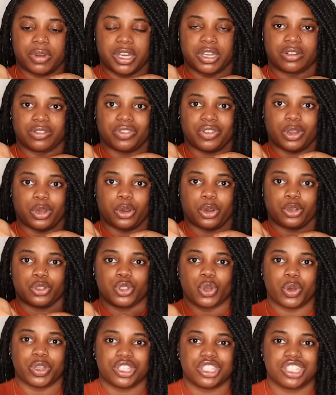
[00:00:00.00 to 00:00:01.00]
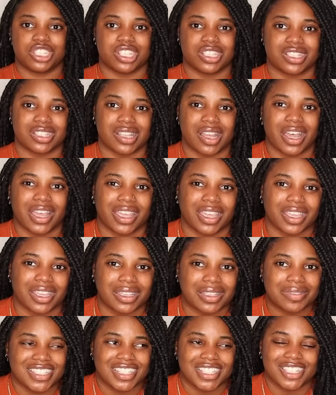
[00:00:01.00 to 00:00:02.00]
right in front of her. So it's just
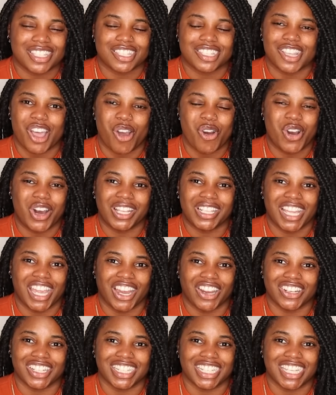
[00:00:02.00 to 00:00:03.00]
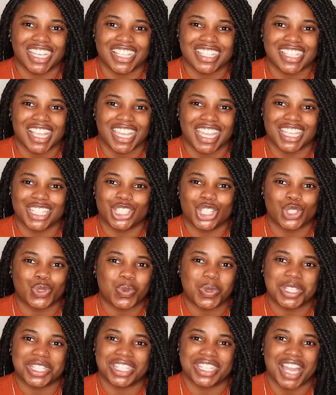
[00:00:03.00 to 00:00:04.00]
like, this is so hilarious. Like, it
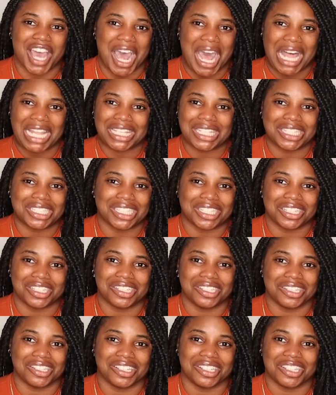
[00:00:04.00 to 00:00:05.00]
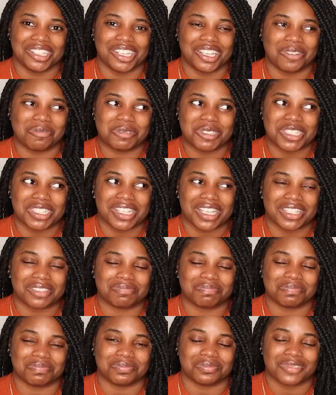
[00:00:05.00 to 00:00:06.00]
just was not looking good. I'm just
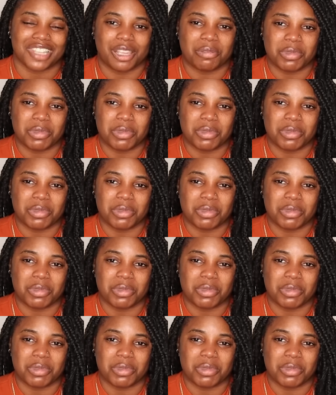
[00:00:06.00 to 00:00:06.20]
like, hmm.